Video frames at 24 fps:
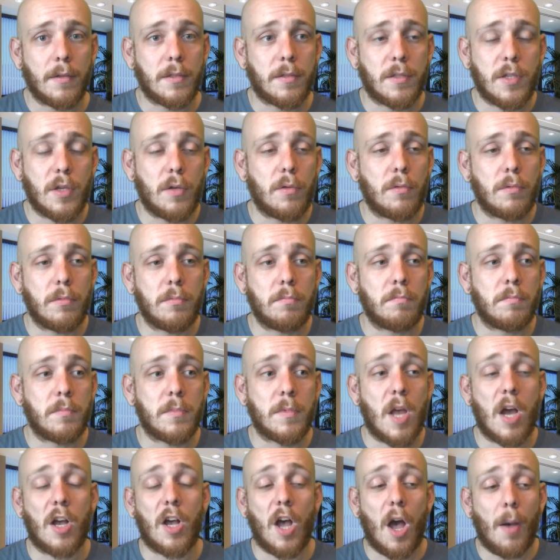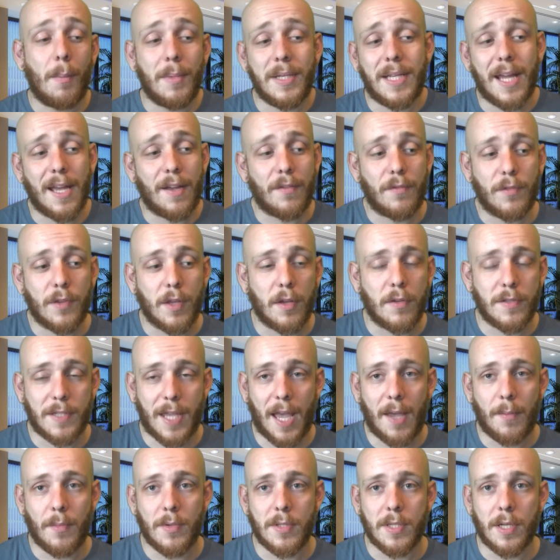to accommodate for those
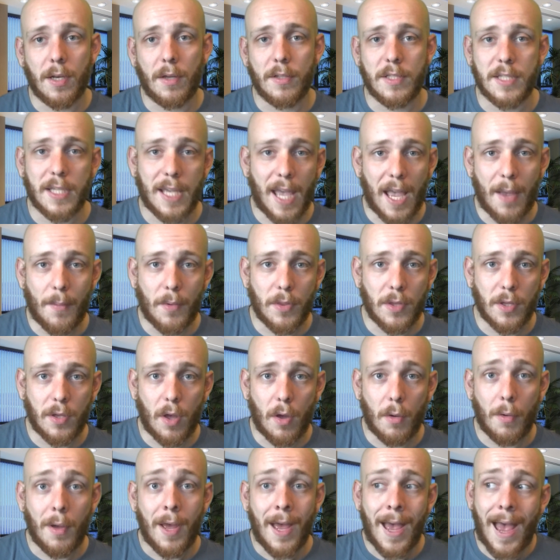gamers that like to game on the go,